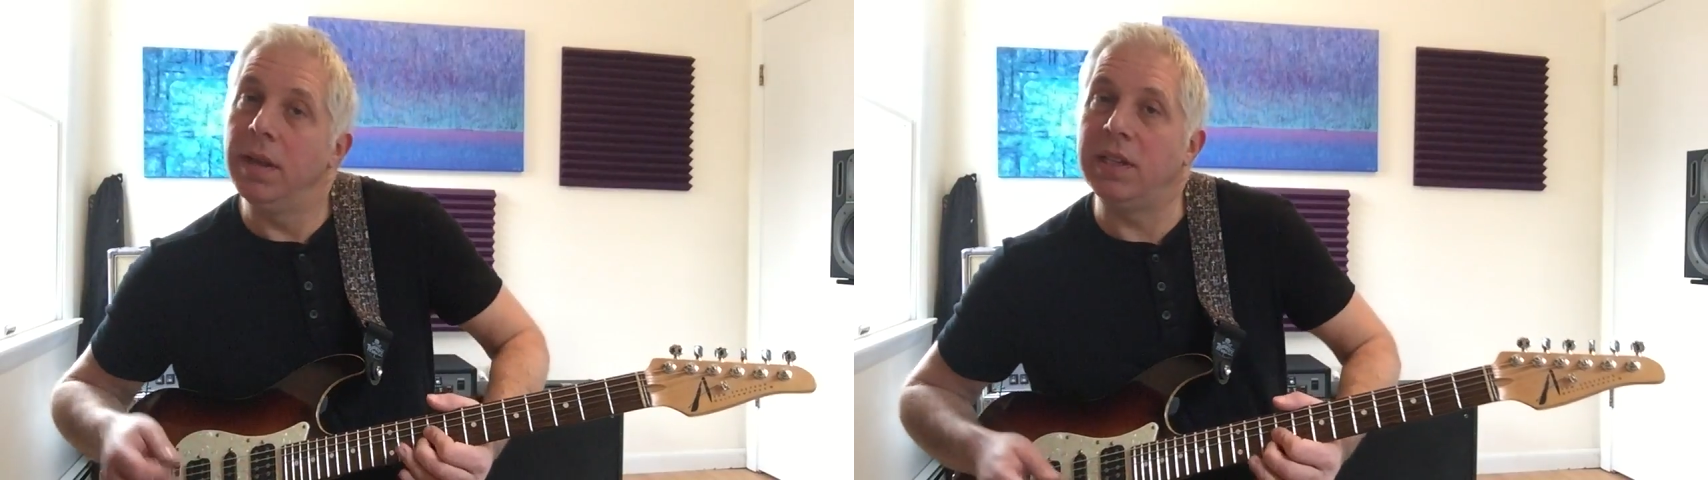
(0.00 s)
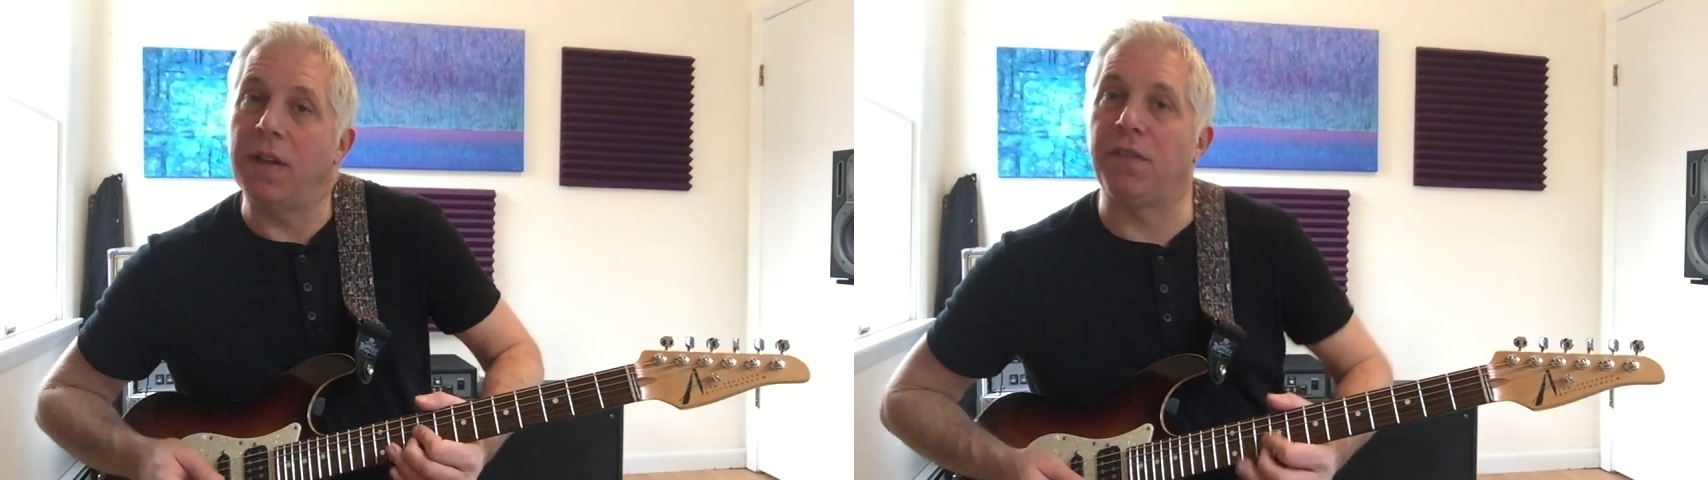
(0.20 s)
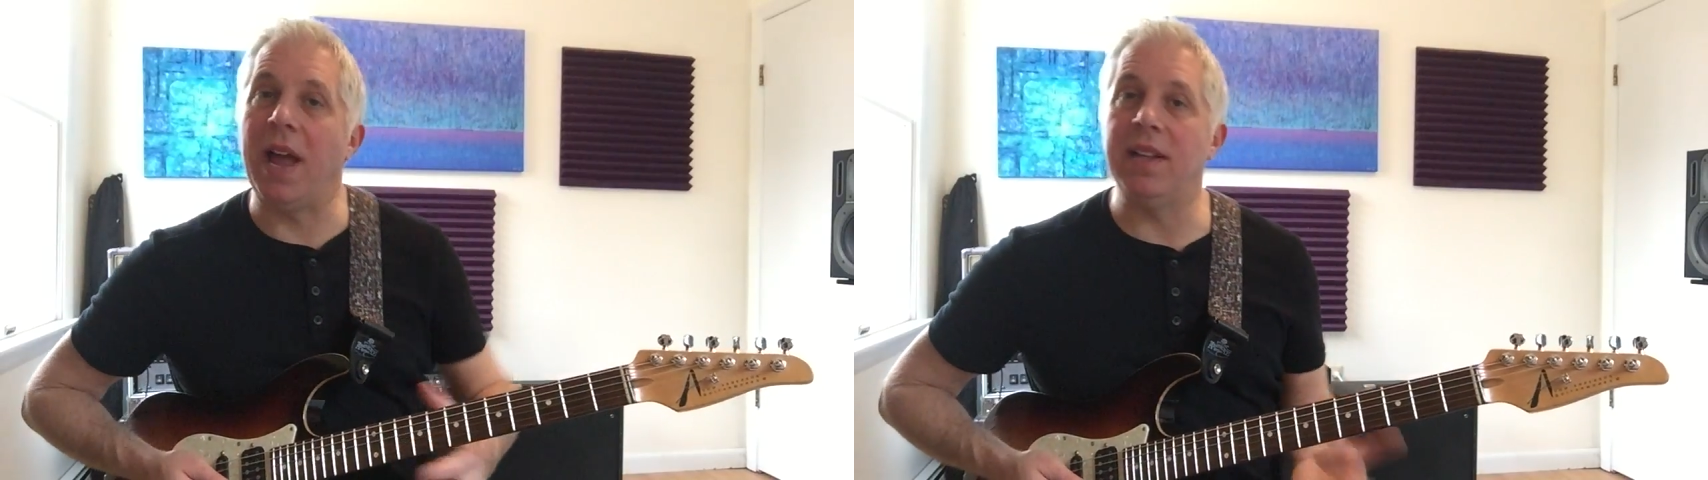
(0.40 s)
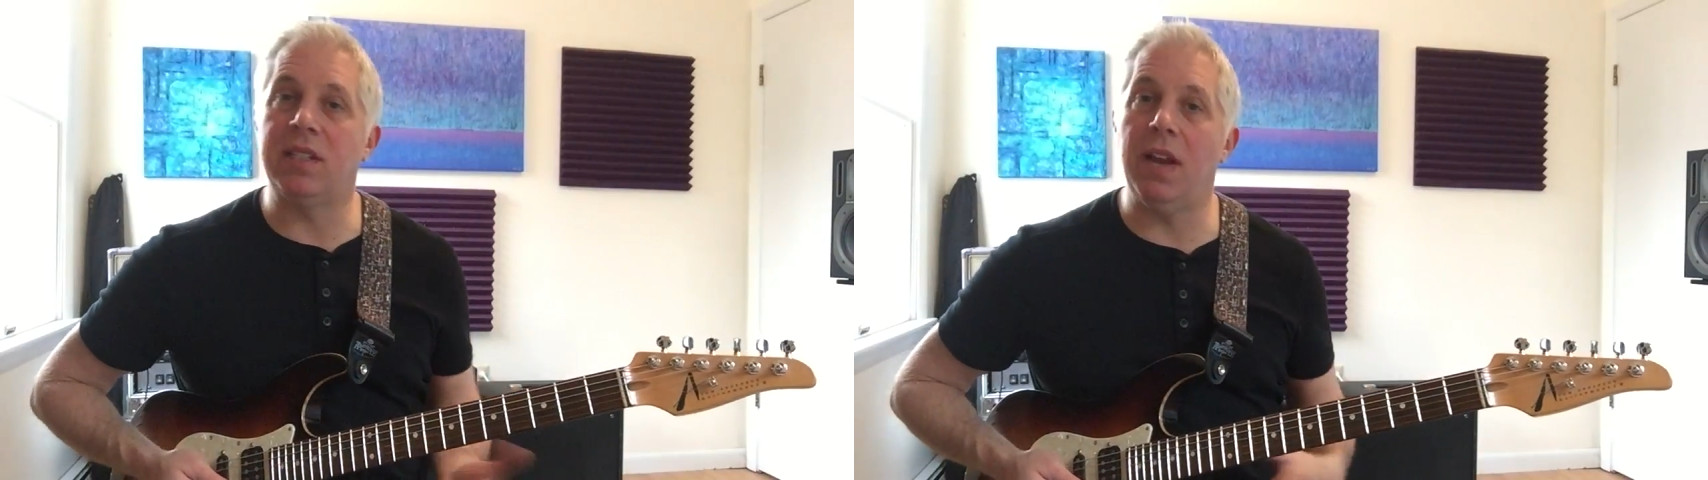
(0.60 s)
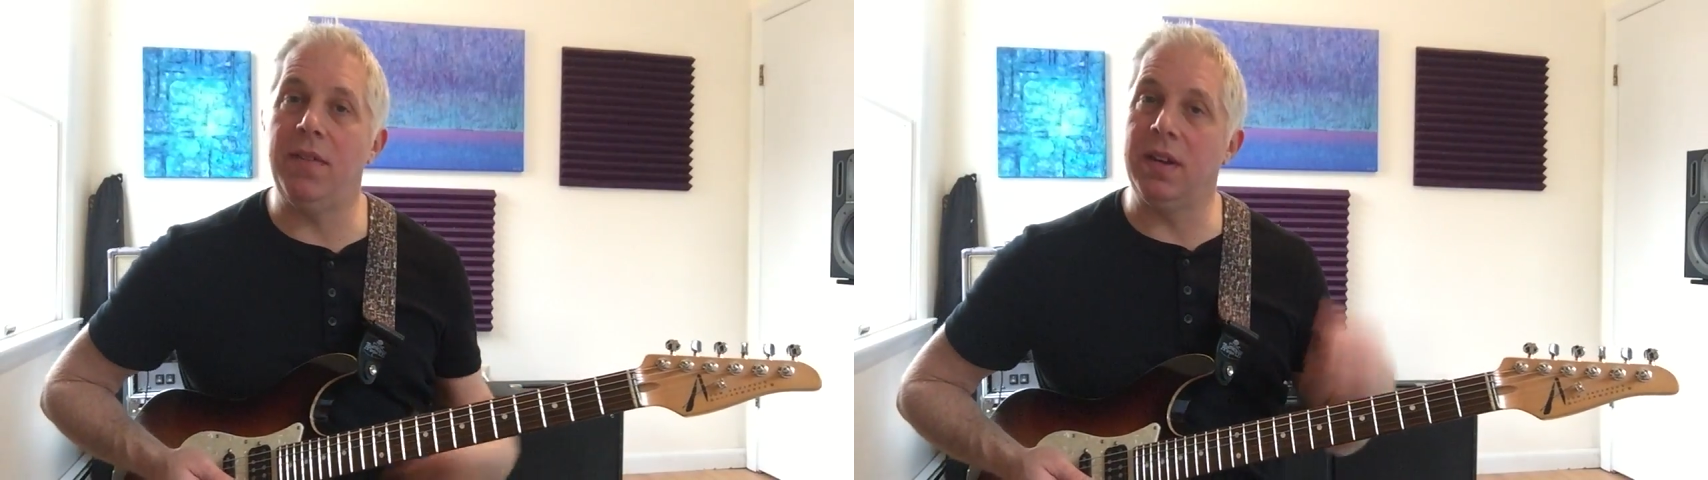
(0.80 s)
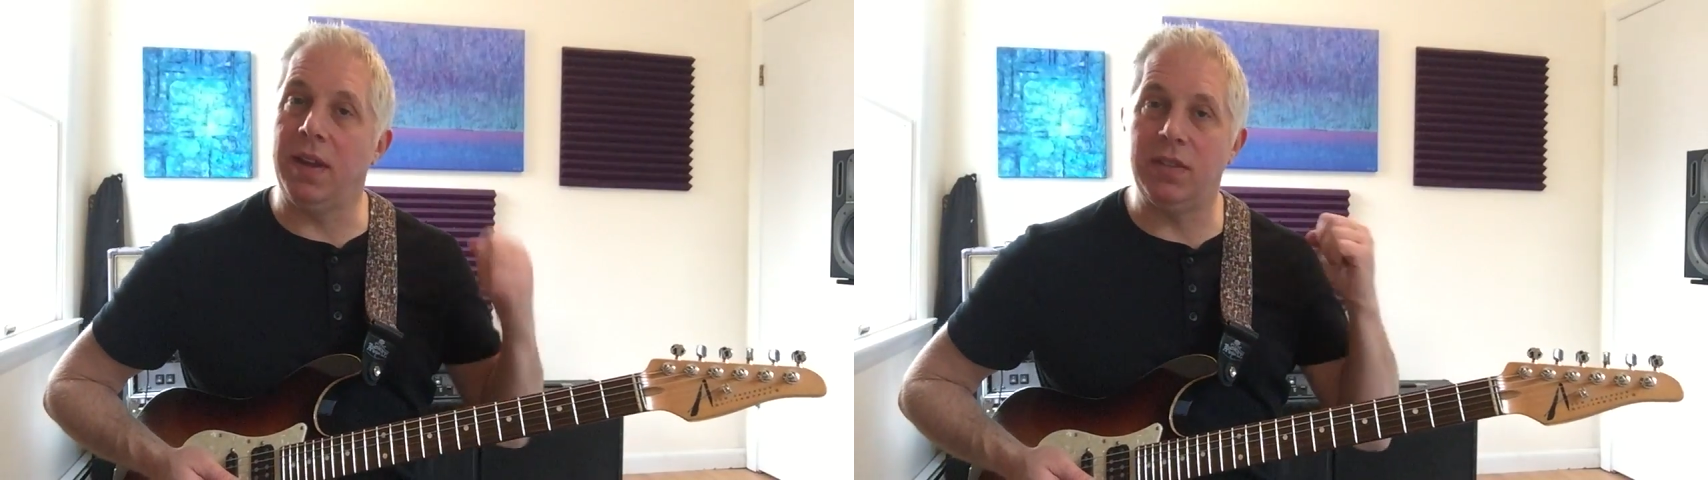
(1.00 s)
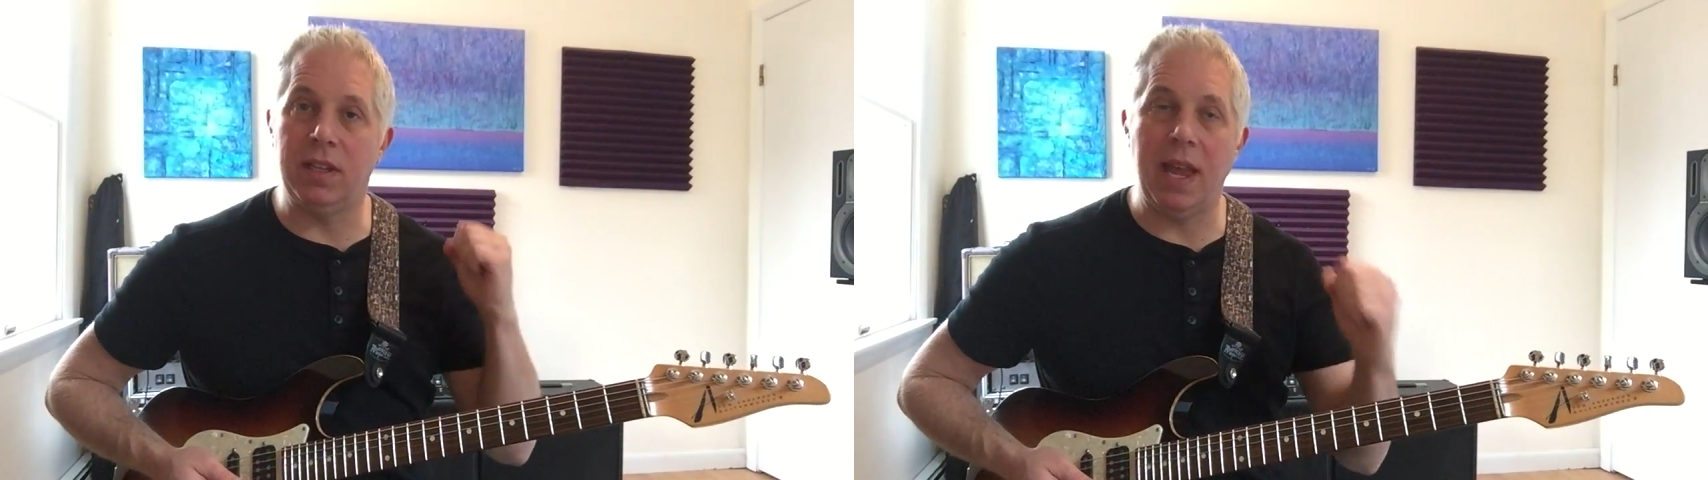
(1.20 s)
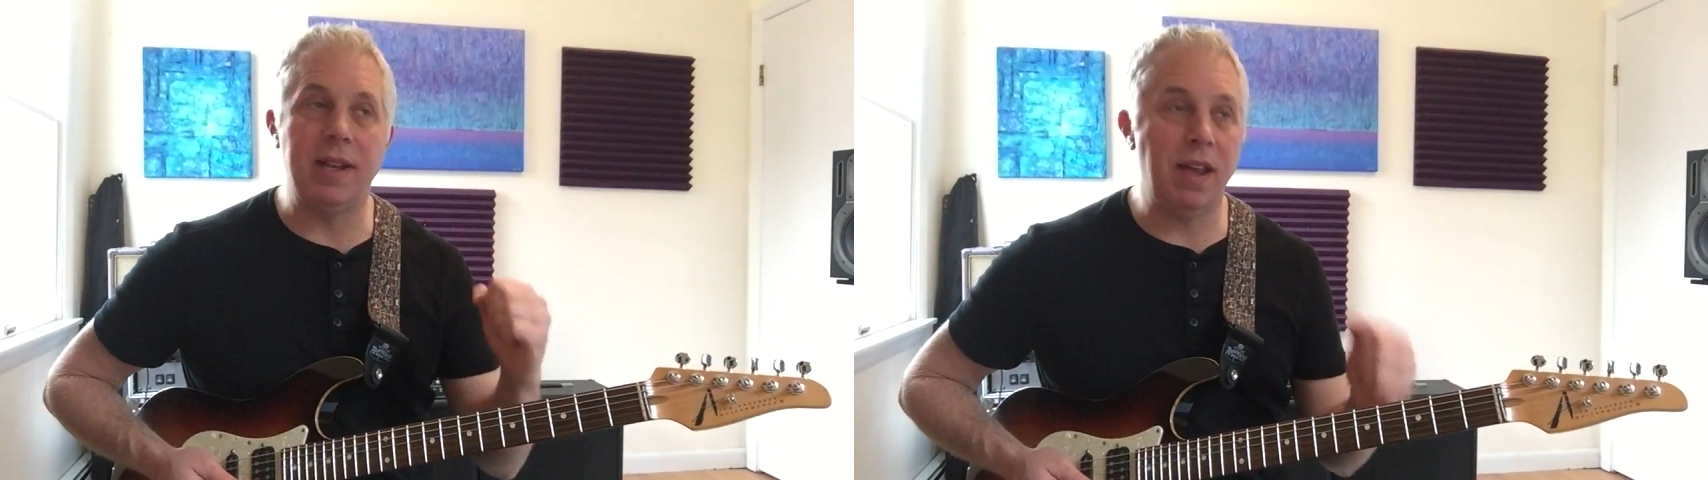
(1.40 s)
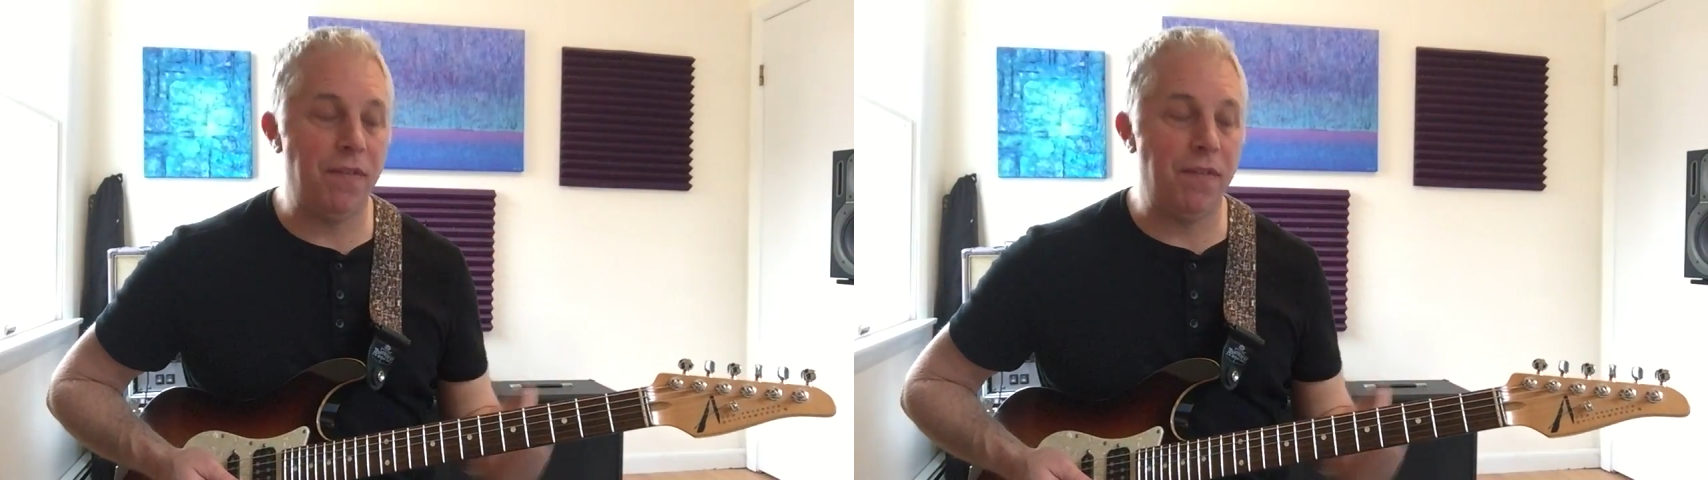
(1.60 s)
There's that flat 7, gives it that